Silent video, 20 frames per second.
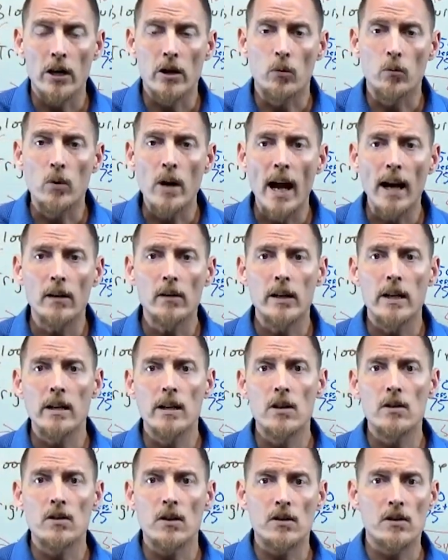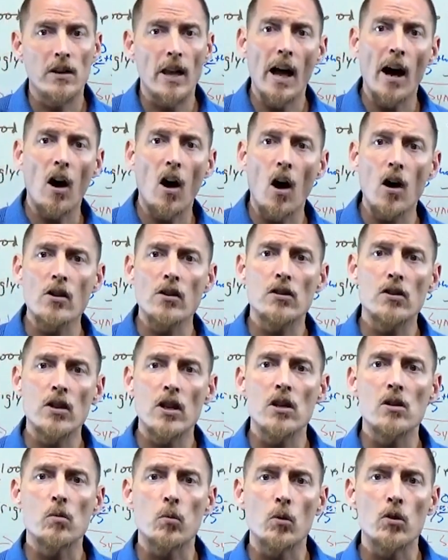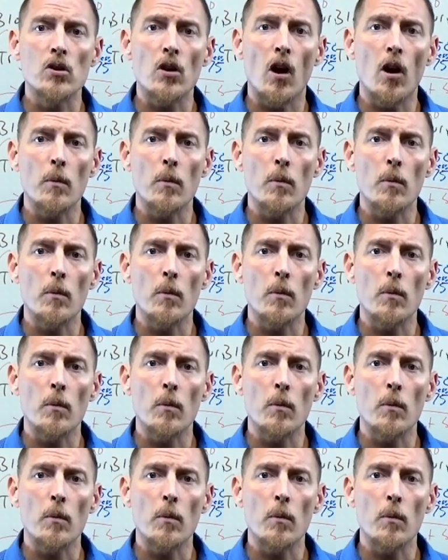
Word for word: And the reality is is that heart disease was